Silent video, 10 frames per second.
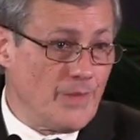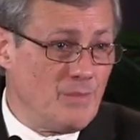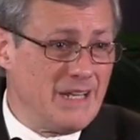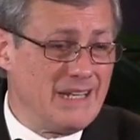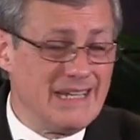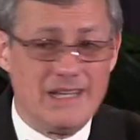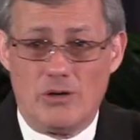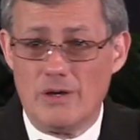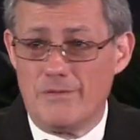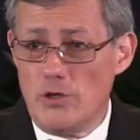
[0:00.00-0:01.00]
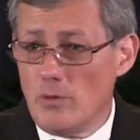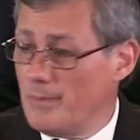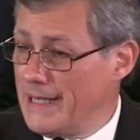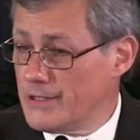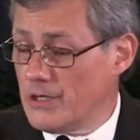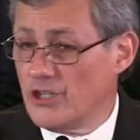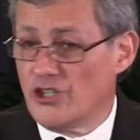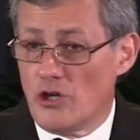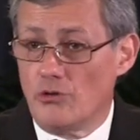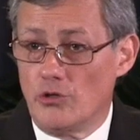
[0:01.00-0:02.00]
But, you know, if a human being is going to
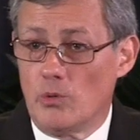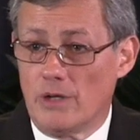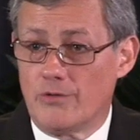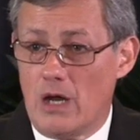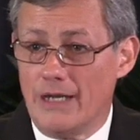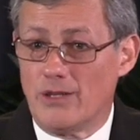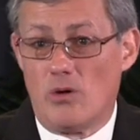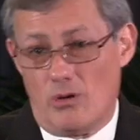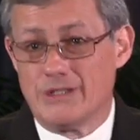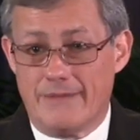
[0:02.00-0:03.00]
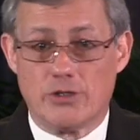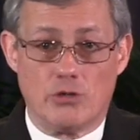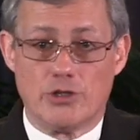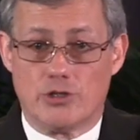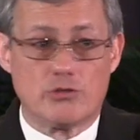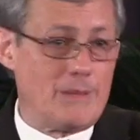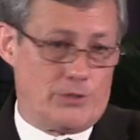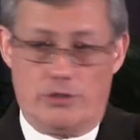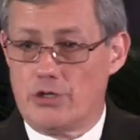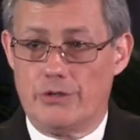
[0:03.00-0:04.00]
show you the will of God, they'll always have to go to the
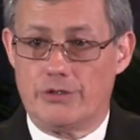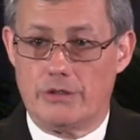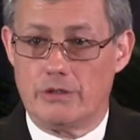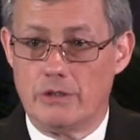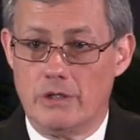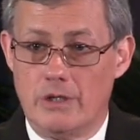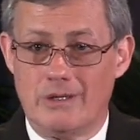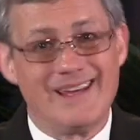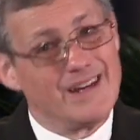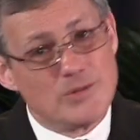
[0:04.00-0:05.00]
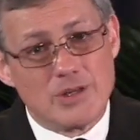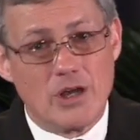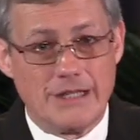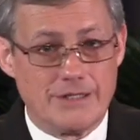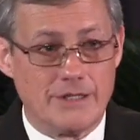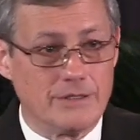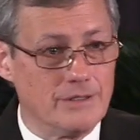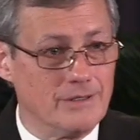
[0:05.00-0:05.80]
scripture to show it to you. And here's what God says.